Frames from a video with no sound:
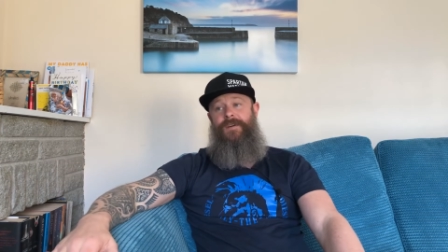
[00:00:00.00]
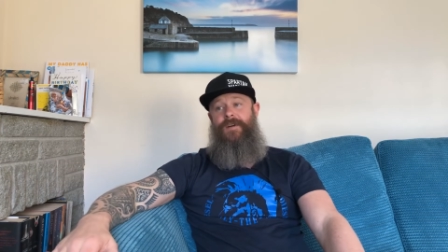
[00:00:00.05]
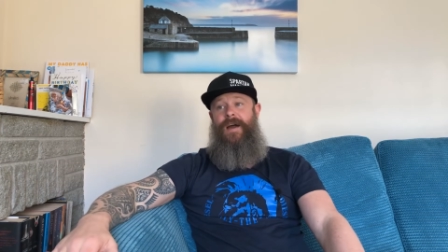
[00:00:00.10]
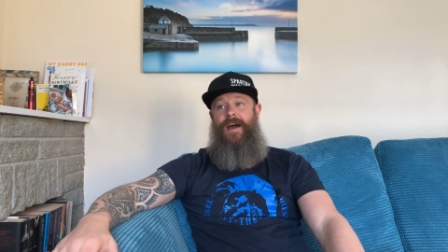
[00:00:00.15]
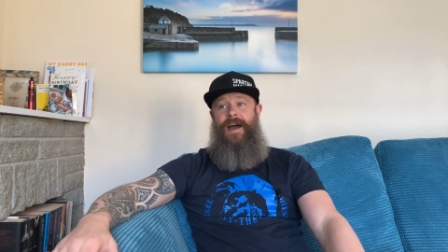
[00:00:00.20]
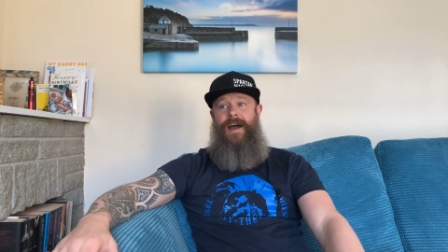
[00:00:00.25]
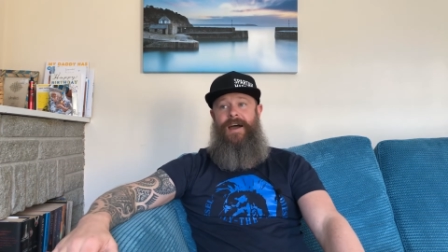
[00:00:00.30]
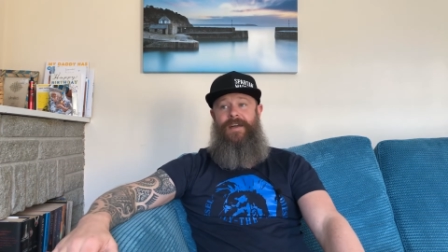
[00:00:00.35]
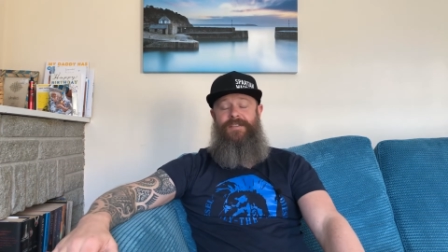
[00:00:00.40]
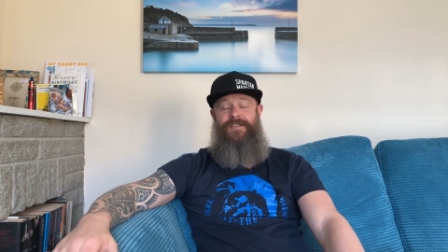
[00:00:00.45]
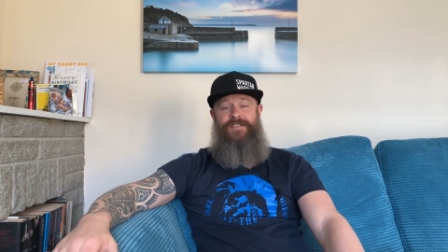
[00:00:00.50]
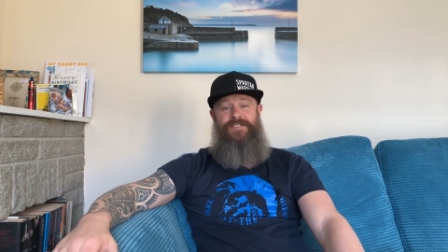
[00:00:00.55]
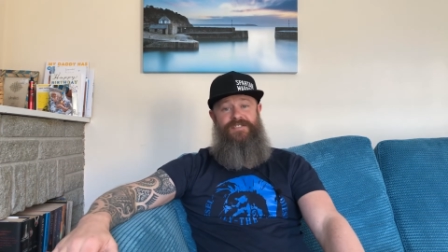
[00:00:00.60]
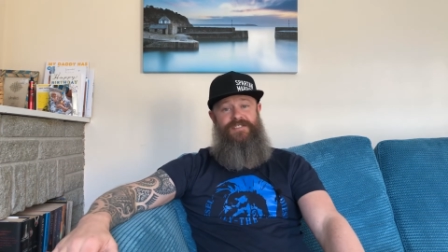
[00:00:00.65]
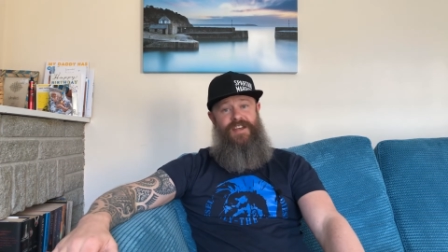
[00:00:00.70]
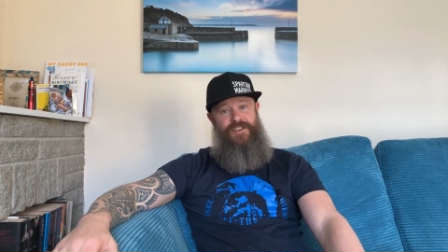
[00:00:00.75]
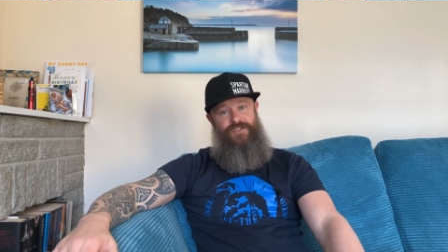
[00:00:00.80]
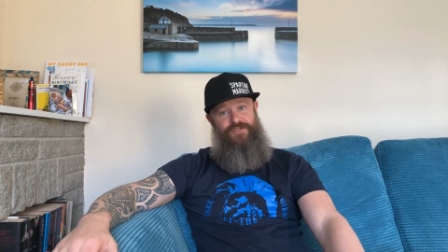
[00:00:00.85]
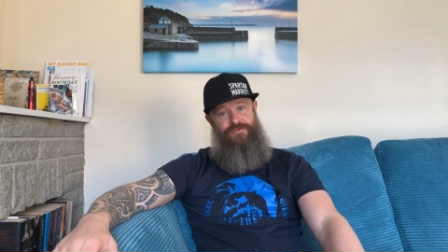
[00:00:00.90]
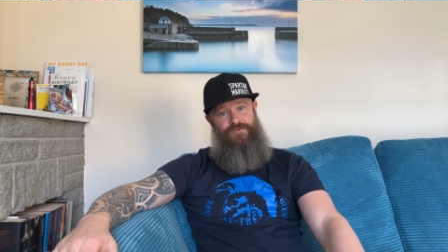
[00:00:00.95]
and the
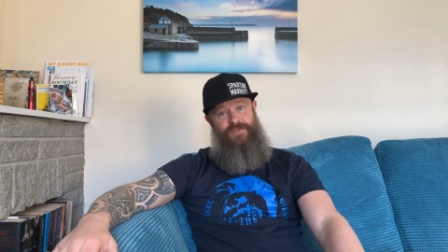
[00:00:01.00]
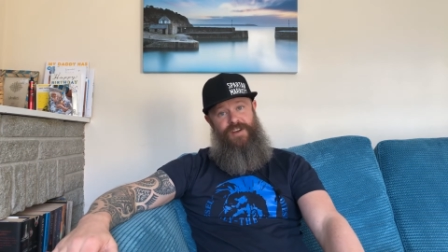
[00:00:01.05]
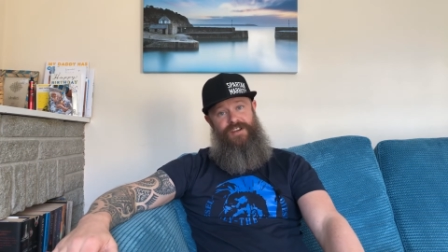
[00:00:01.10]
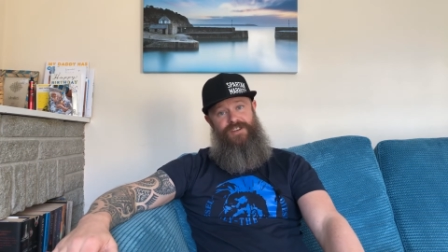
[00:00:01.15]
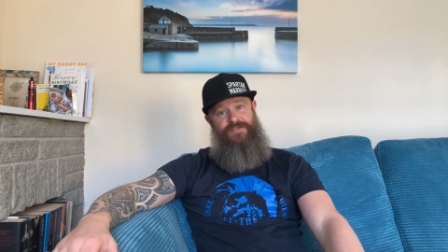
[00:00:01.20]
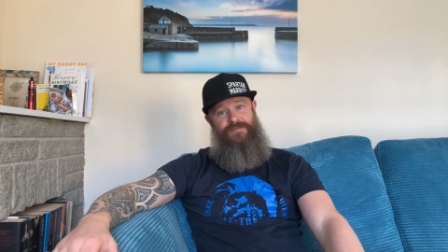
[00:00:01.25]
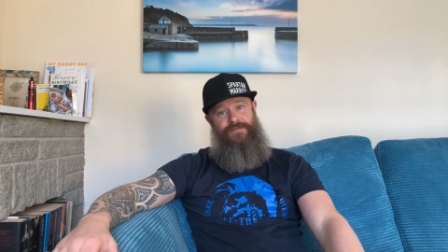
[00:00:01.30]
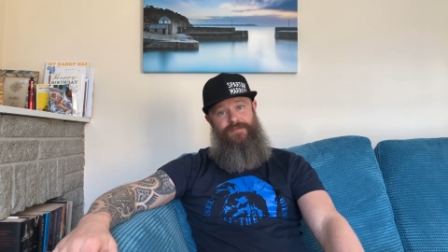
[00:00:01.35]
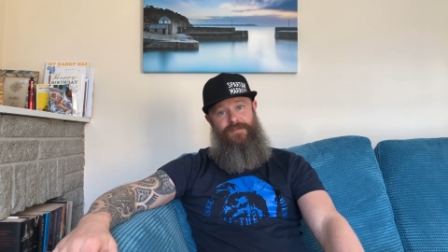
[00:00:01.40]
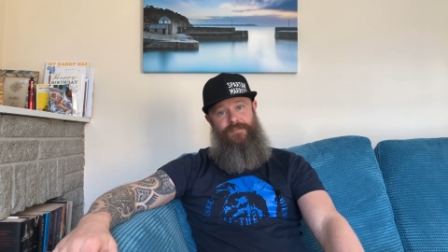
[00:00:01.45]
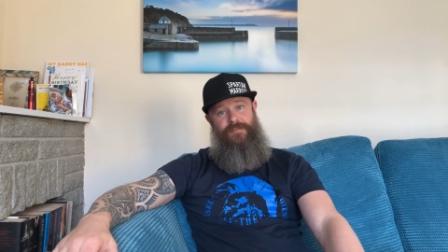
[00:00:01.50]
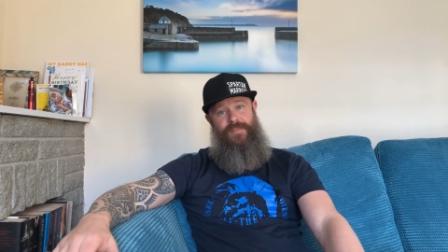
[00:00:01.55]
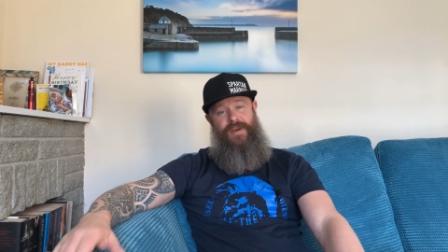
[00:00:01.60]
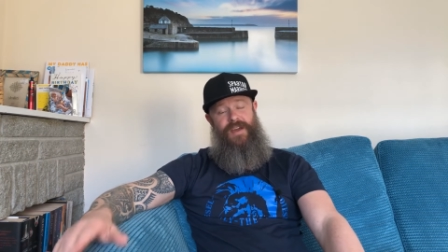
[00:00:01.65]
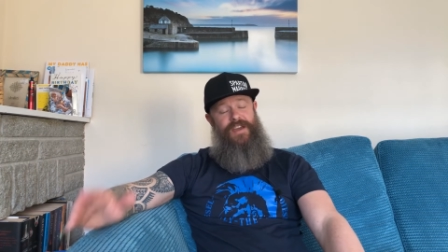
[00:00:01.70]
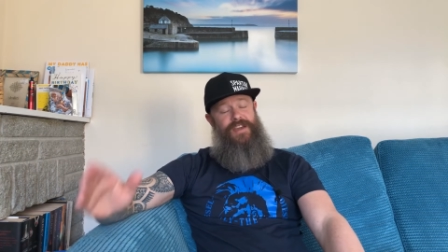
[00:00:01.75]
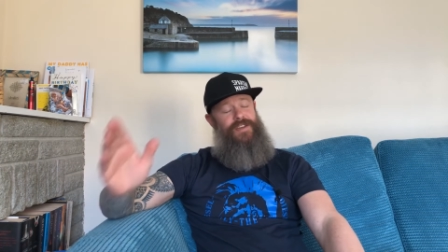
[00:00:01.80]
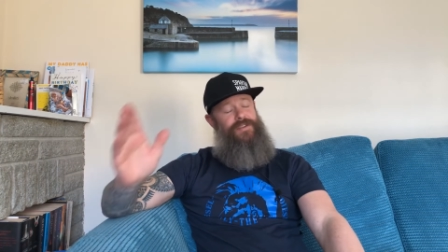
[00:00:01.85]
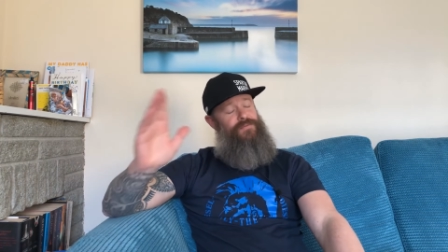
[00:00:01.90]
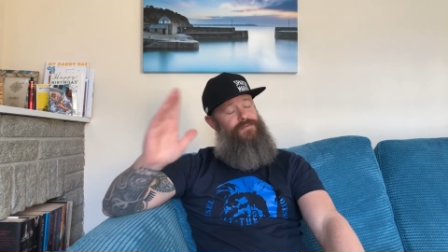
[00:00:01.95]
scent duration for
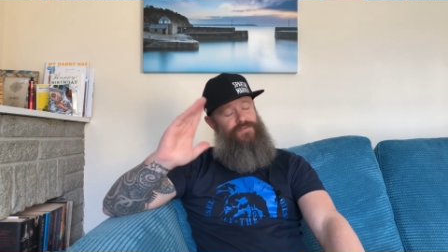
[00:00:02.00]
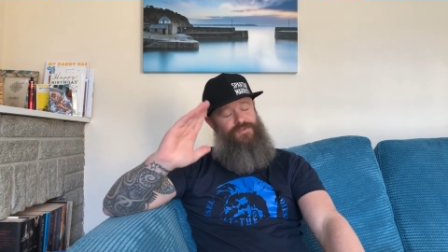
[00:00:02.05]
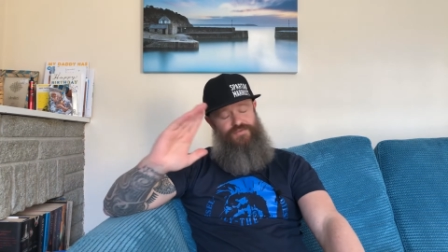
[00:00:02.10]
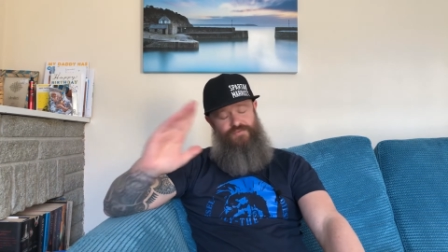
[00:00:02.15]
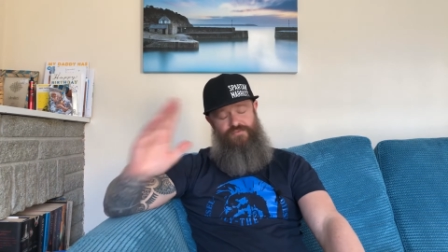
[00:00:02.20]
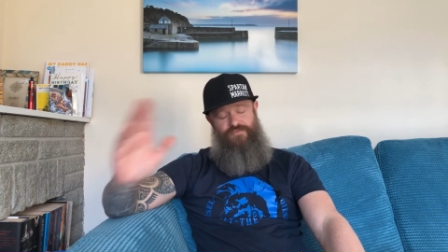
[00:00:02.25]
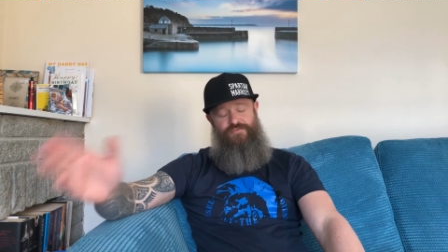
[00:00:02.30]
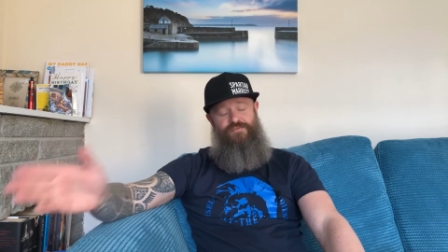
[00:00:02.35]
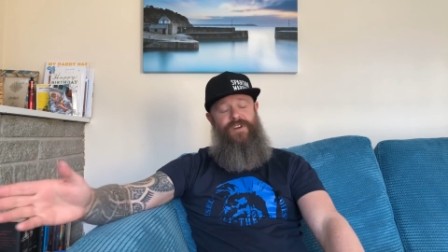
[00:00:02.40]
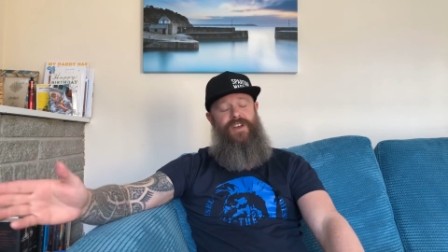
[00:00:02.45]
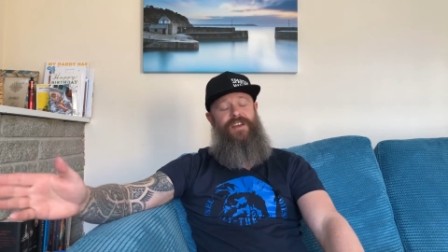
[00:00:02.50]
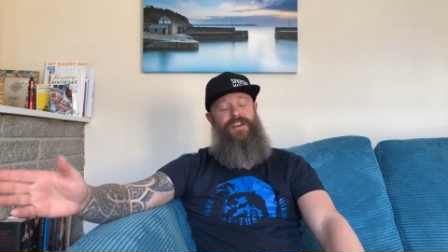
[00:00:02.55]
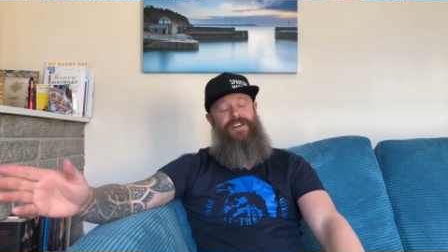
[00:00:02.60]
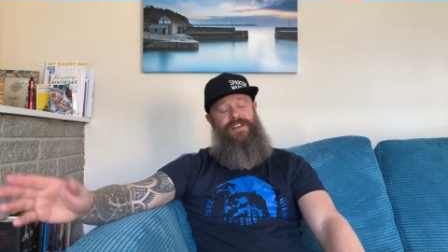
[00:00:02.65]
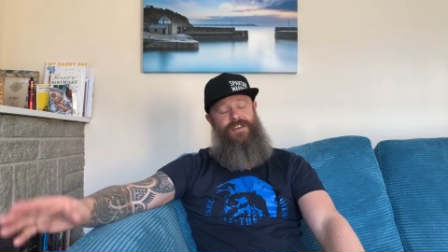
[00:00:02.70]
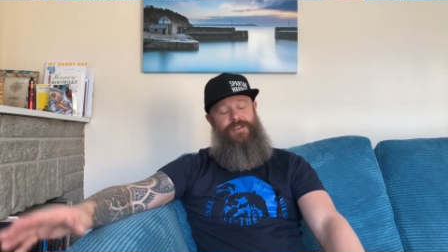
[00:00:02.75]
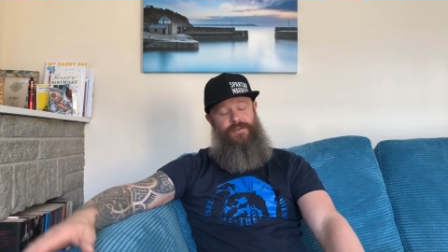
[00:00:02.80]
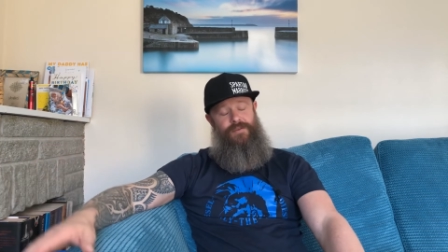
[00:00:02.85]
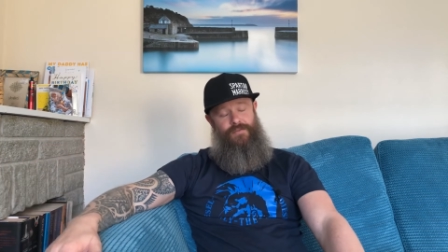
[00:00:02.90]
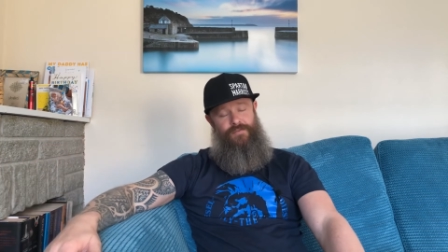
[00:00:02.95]
me was
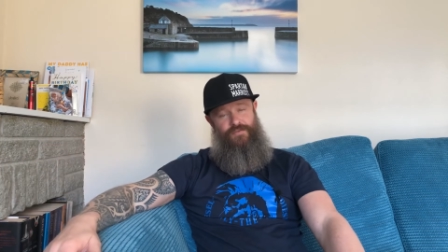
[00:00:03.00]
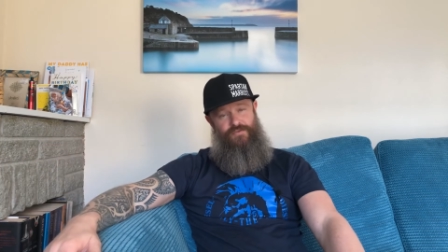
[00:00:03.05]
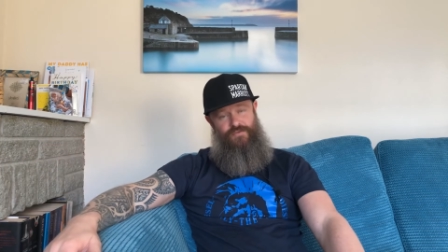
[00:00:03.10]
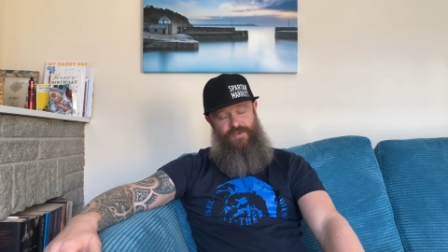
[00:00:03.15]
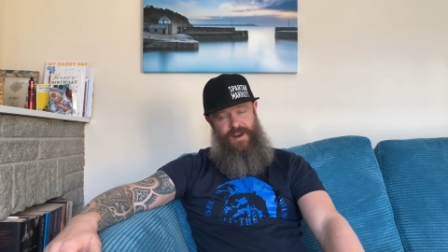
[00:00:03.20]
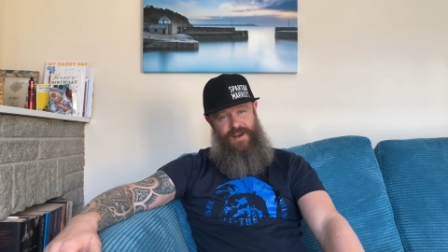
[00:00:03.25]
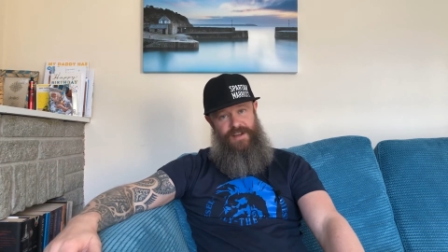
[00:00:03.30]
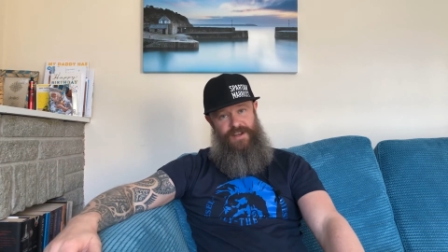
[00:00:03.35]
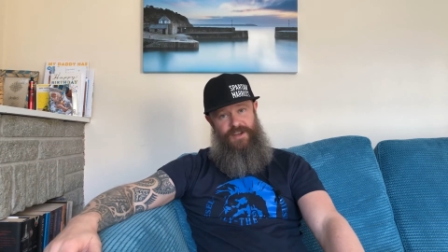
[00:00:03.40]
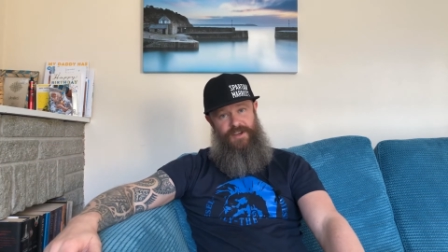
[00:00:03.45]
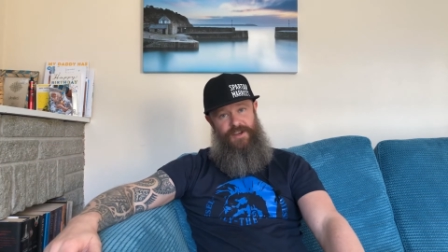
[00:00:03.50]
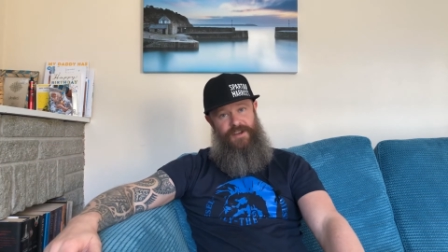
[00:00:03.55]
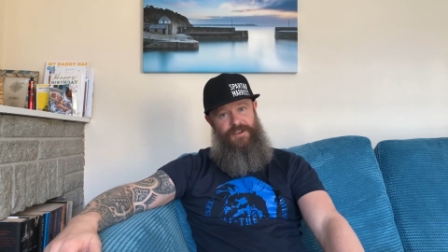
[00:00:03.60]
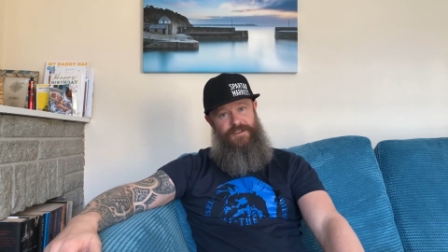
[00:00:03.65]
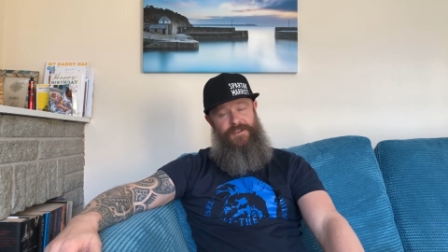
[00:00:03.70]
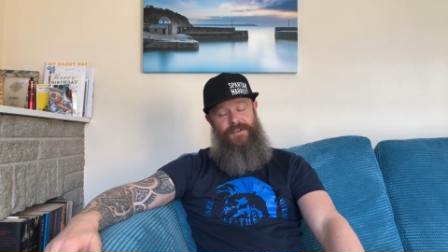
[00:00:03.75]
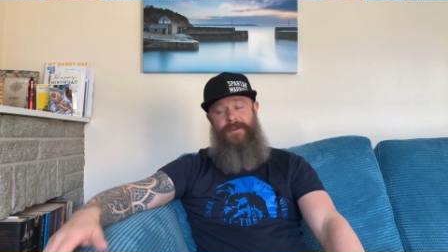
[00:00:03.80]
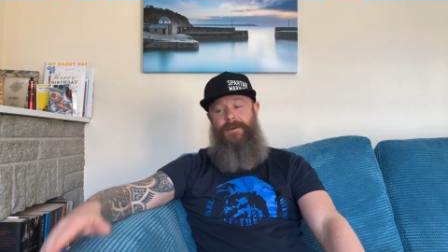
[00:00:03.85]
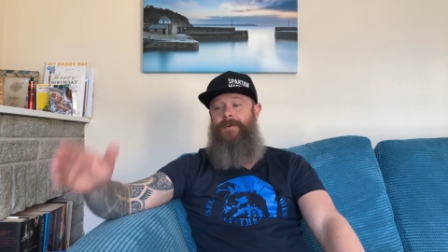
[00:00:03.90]
really, really good.